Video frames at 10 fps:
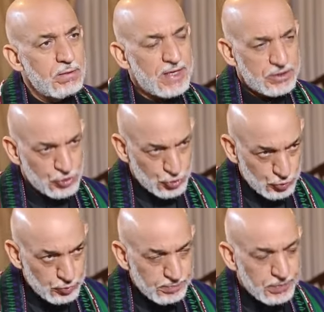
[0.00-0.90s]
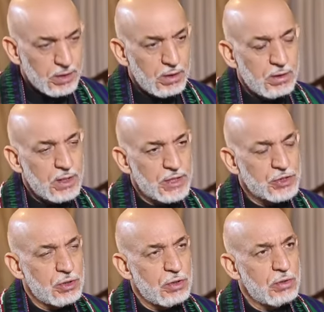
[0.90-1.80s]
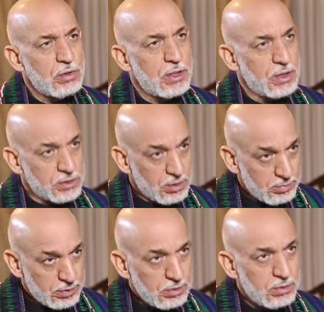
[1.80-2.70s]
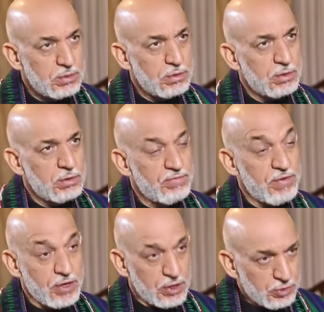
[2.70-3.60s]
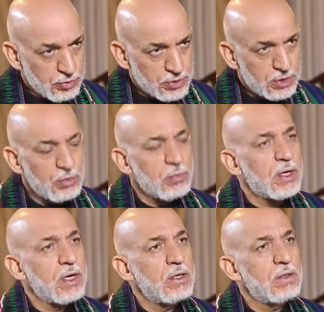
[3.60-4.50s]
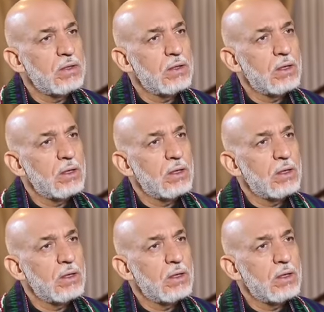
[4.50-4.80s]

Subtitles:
That is true. I saw an example very closely when I